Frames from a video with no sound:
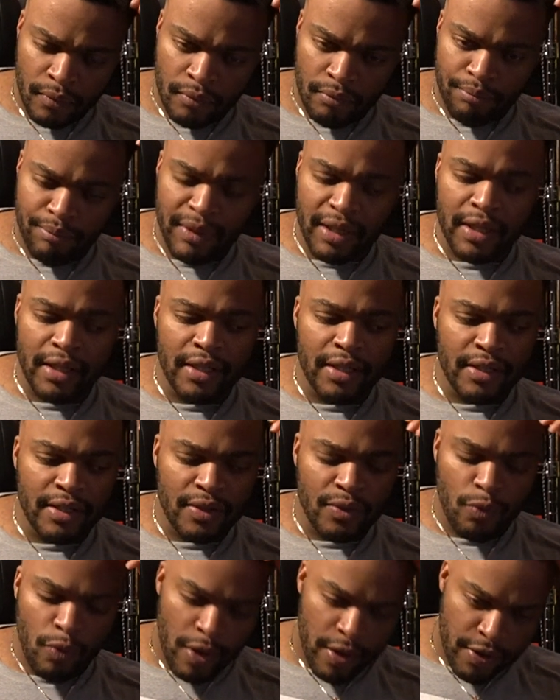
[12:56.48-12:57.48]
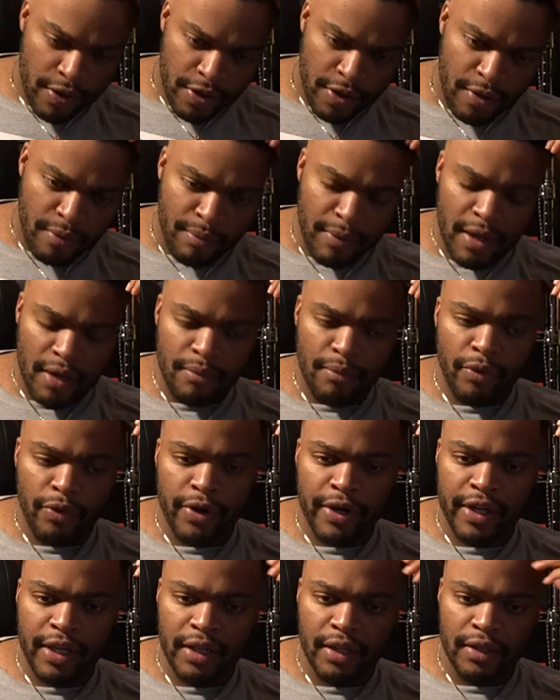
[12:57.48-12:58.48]
because whether you're
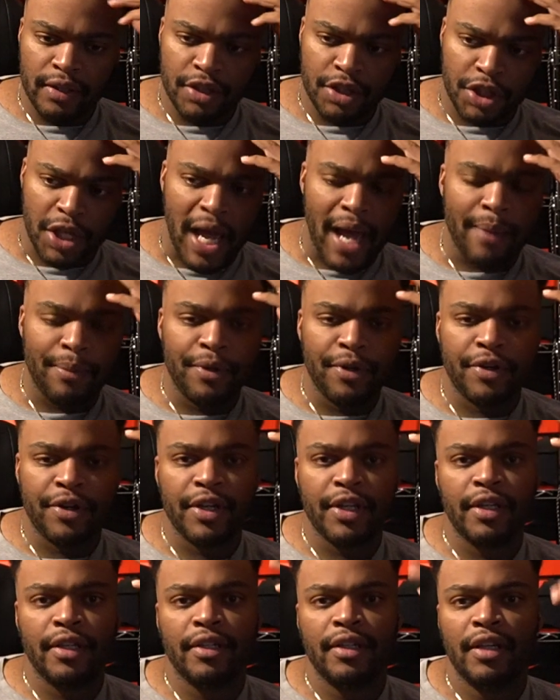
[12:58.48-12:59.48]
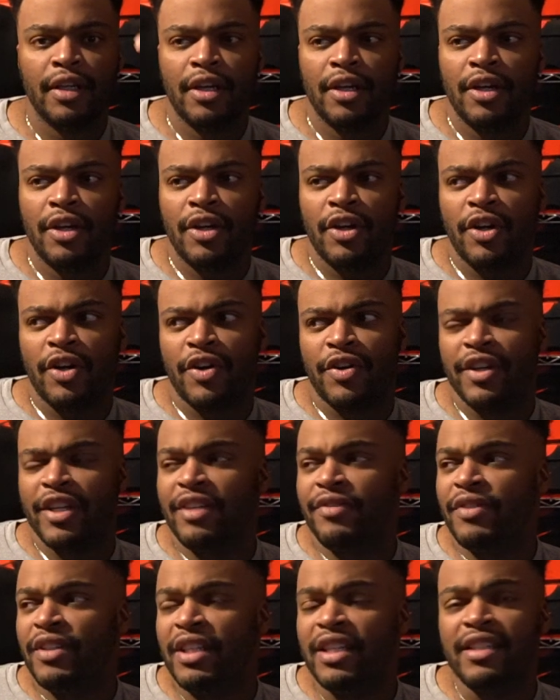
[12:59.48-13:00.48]
medboarding, chaptering, or
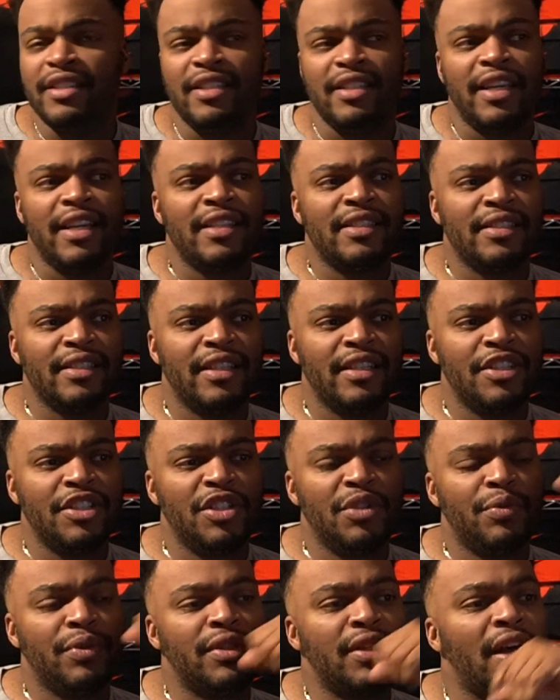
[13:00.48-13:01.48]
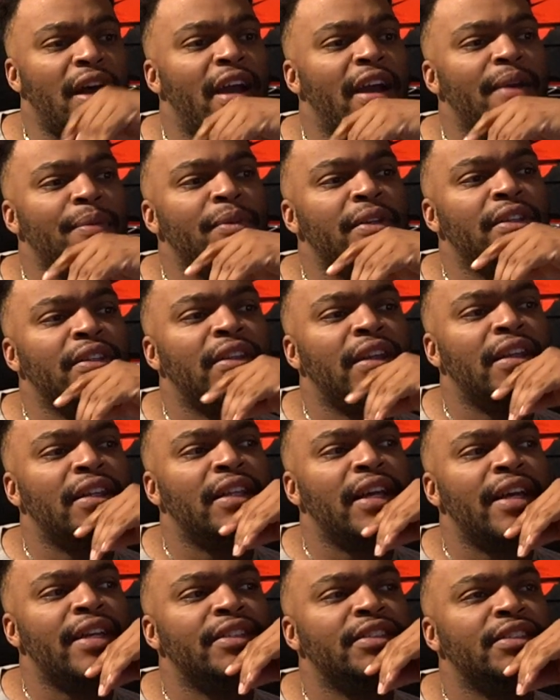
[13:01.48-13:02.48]
even ETSing because you retirement, that's